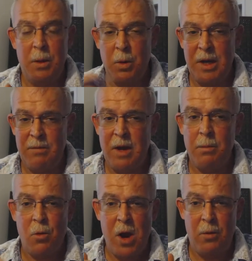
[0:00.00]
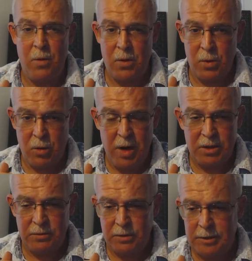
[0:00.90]
and they were giving up ground rather
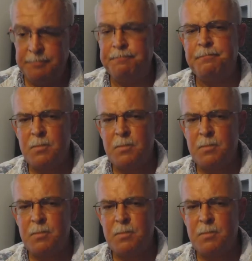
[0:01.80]
aggressively